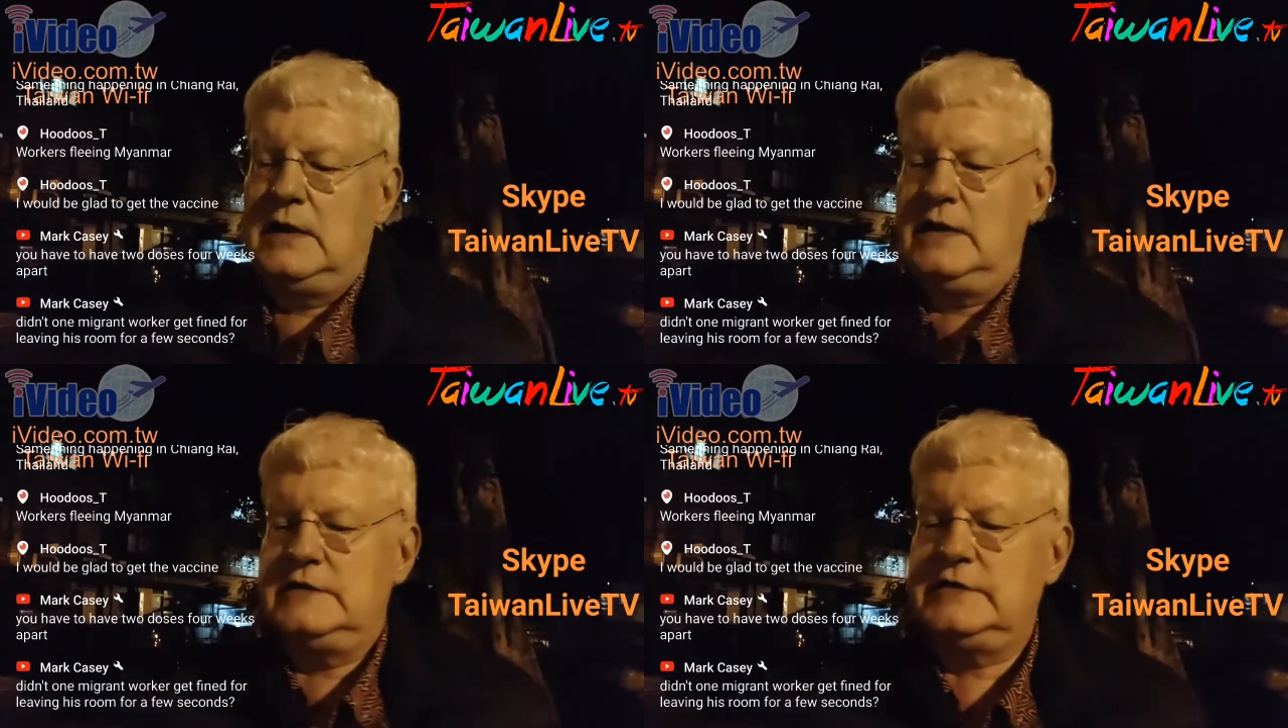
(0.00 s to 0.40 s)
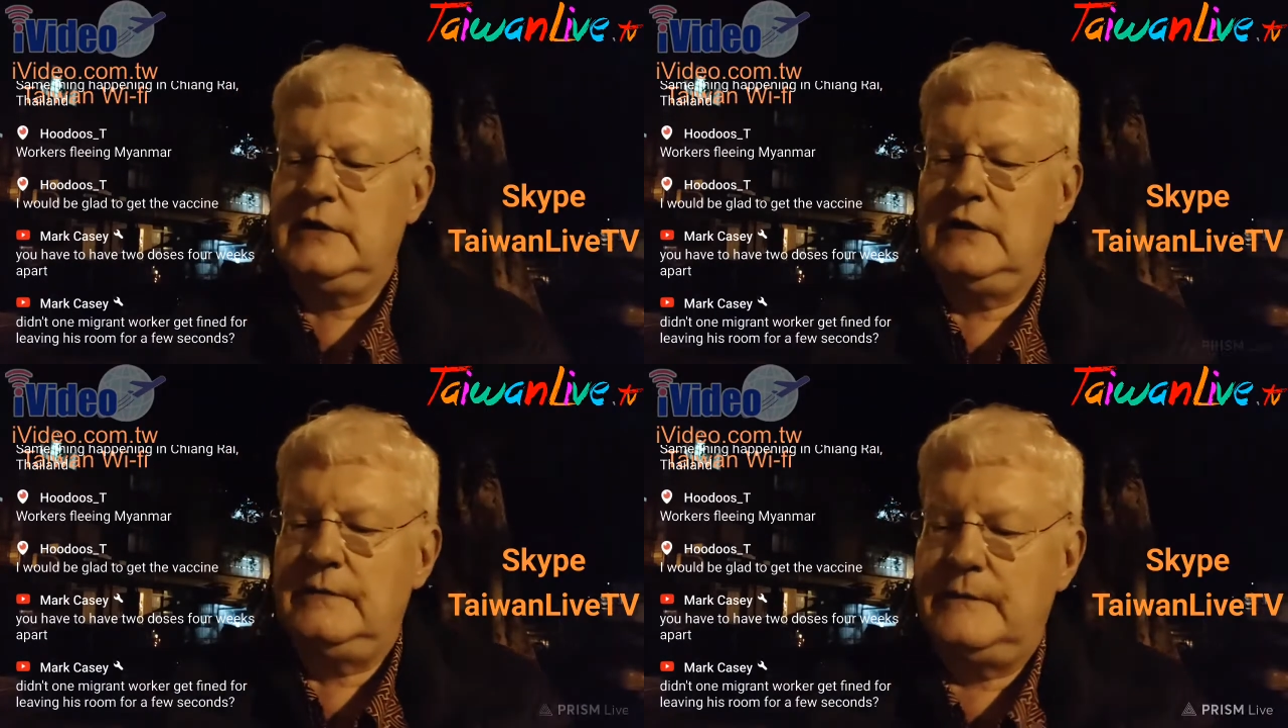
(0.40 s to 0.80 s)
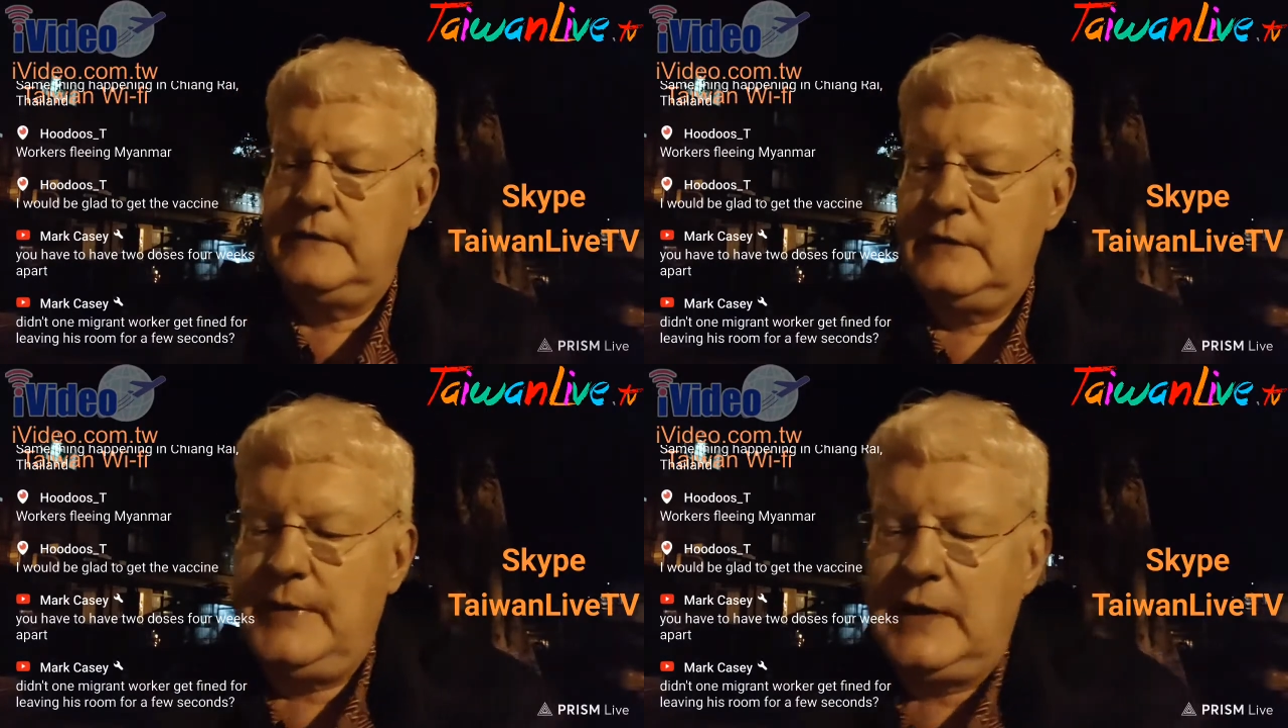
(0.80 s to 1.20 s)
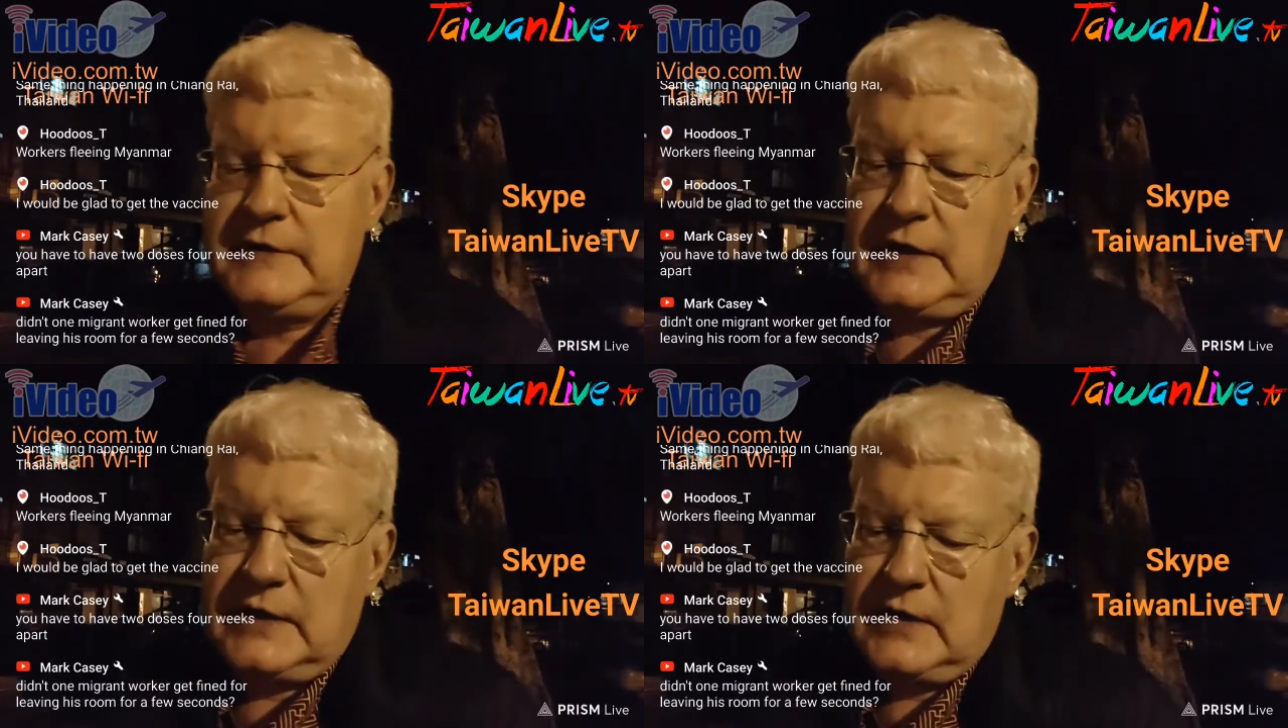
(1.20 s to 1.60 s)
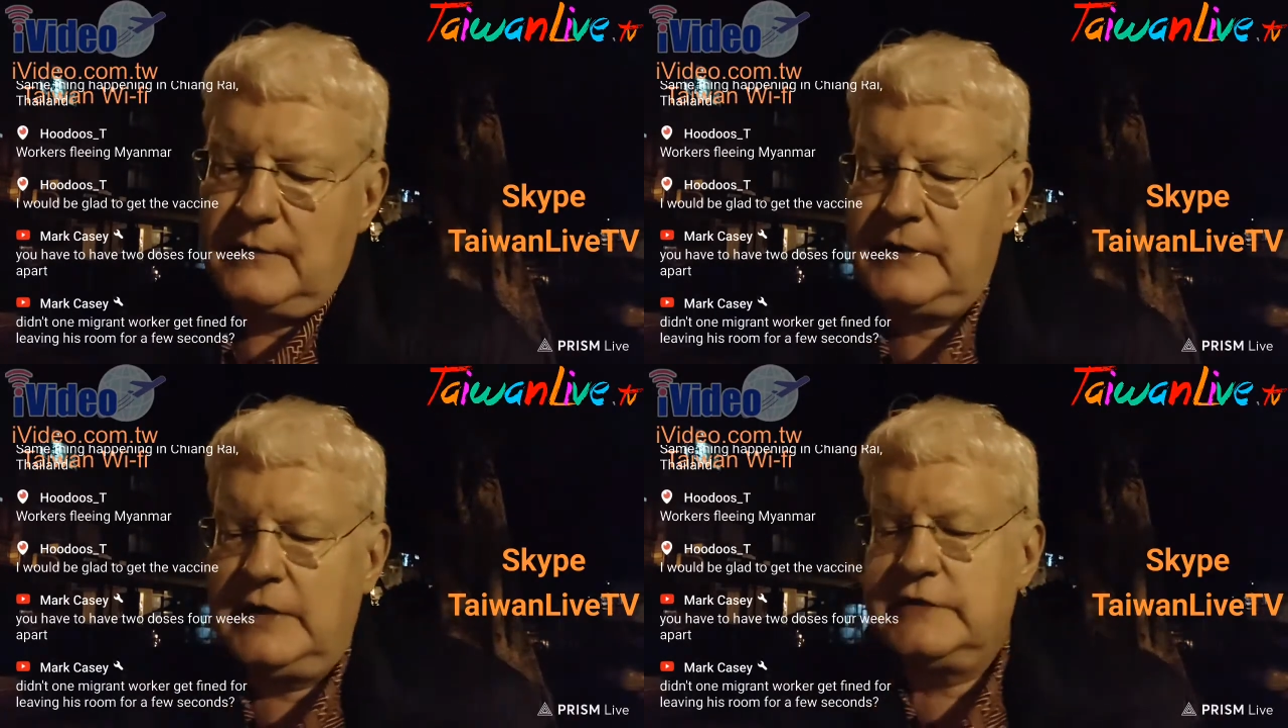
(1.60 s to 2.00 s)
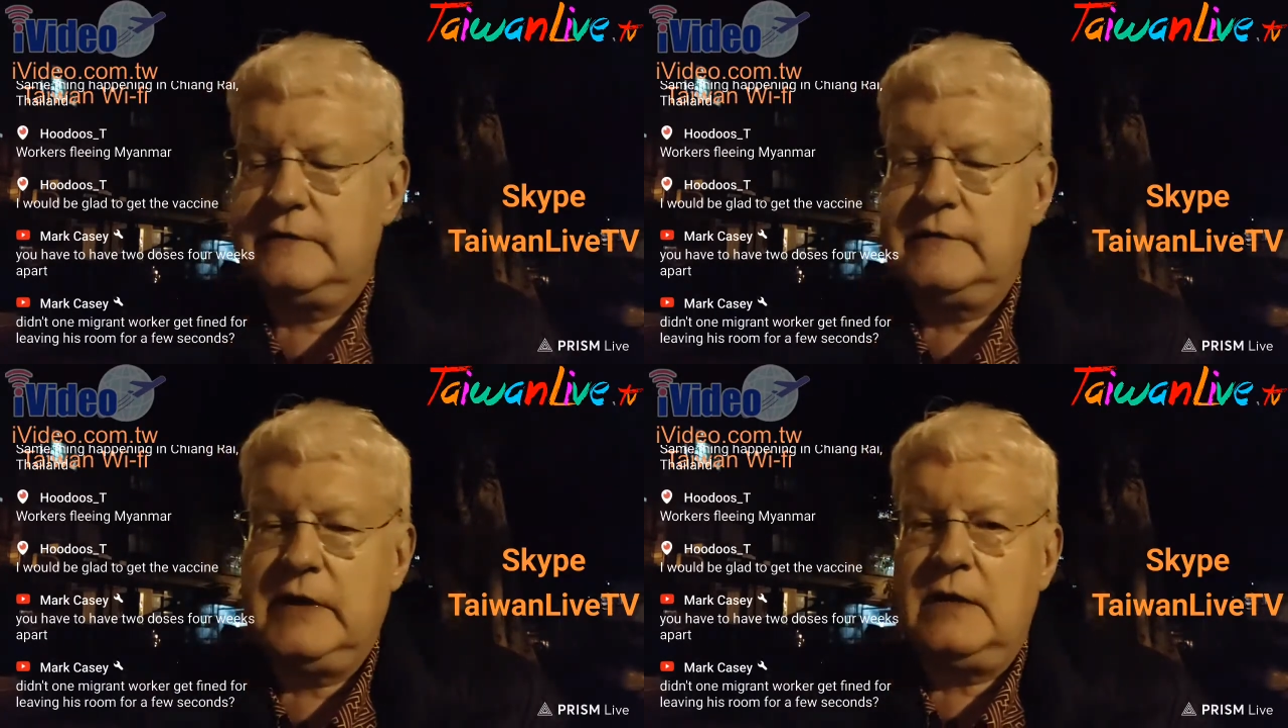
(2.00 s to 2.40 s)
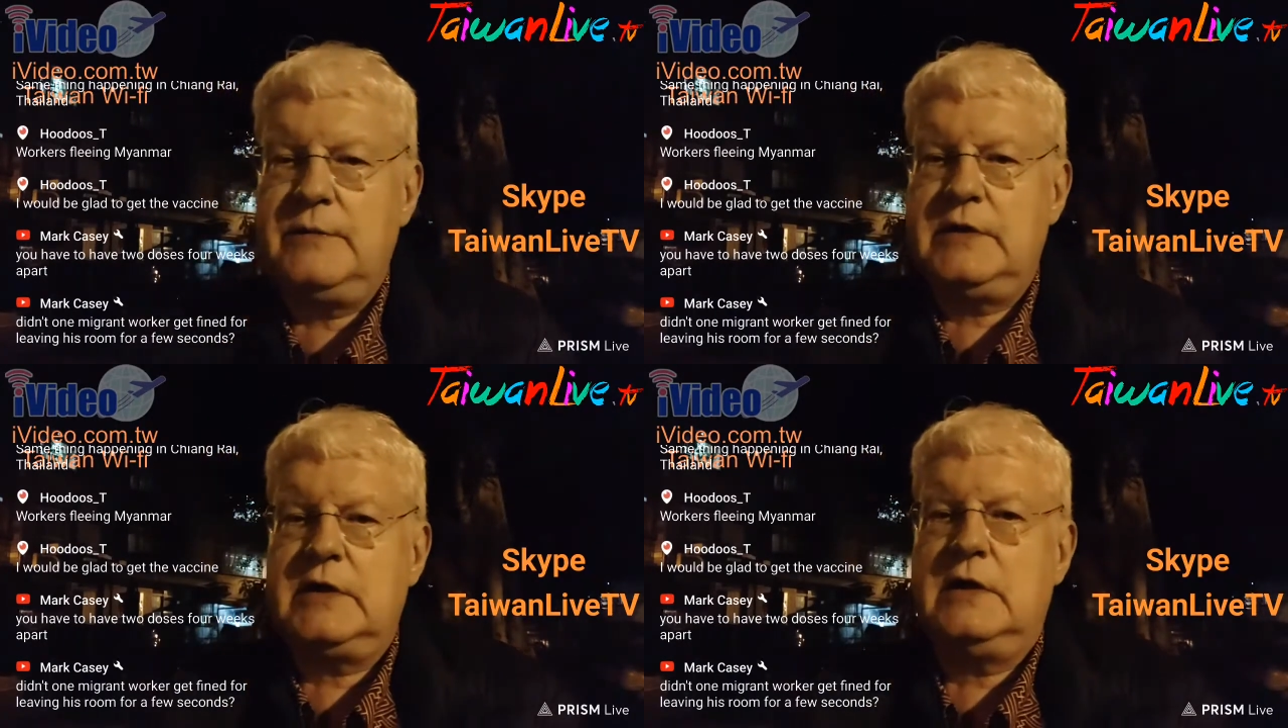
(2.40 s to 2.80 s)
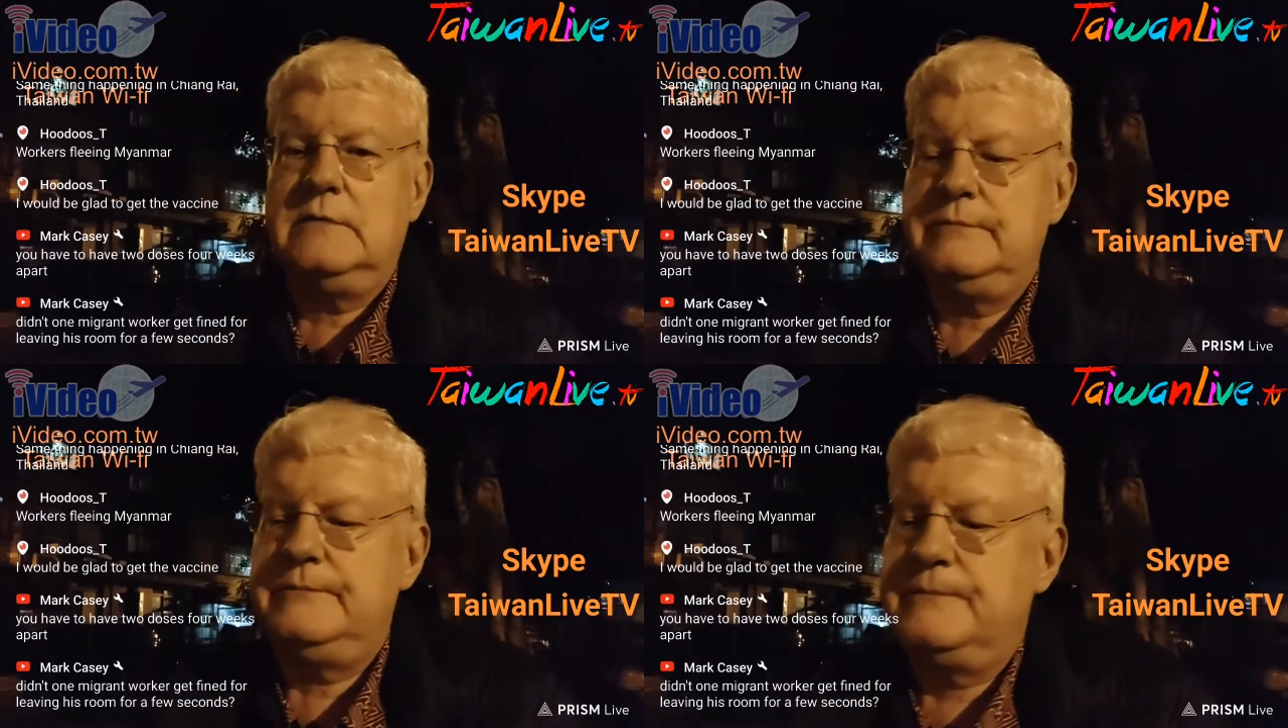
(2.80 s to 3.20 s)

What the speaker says: And so the big tech companies have now become